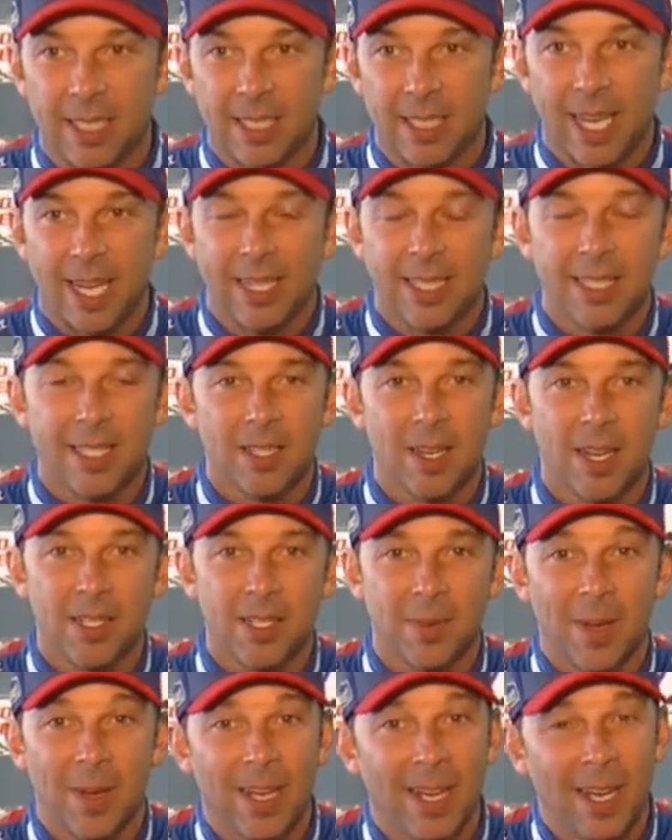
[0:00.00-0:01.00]
Yeah, this is
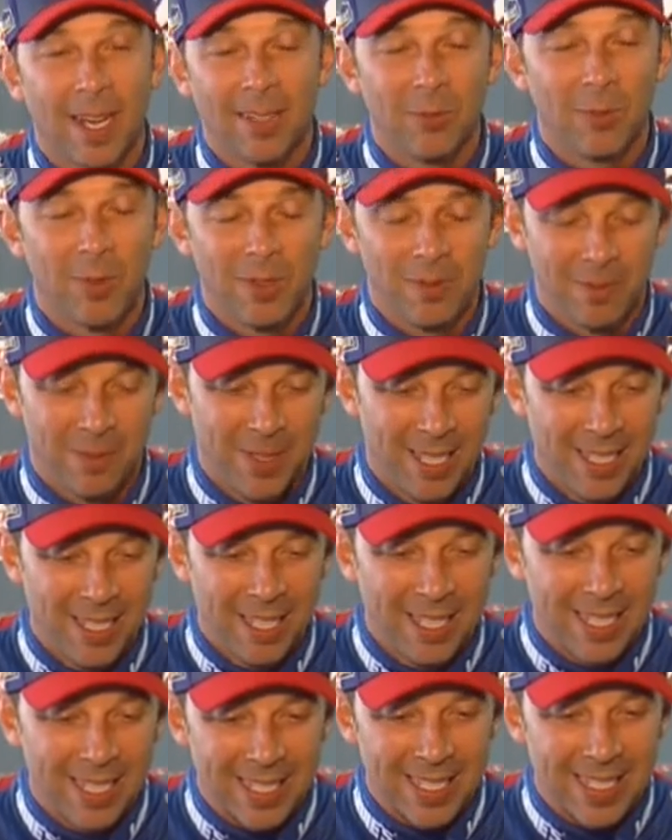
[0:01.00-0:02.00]
awesome.
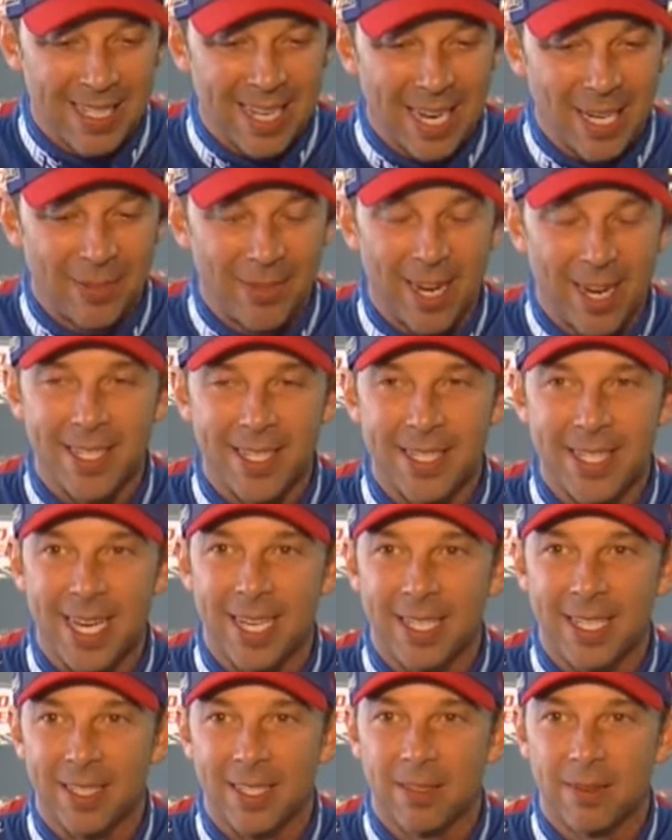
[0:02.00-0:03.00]
It's kind of an
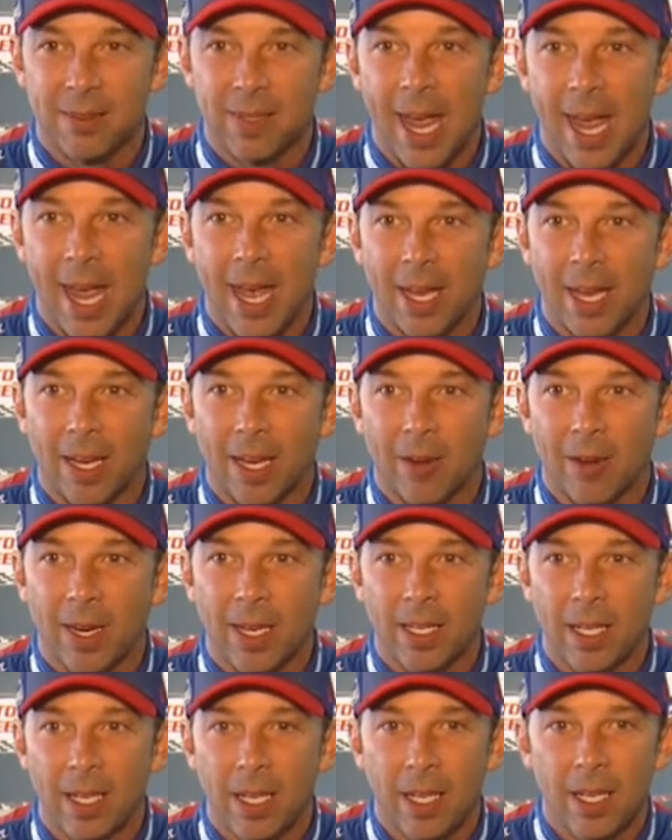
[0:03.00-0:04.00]
on-standing gag,
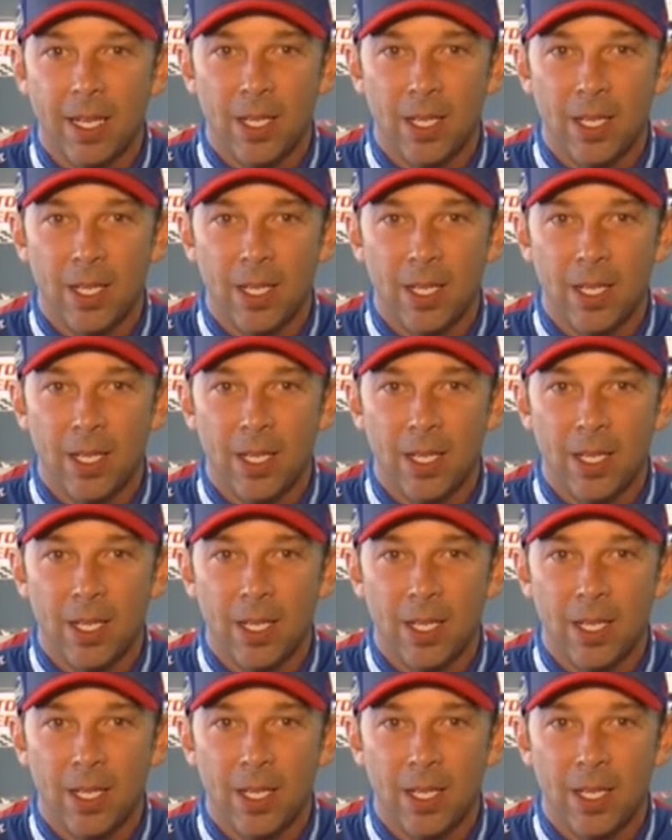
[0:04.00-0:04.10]
right?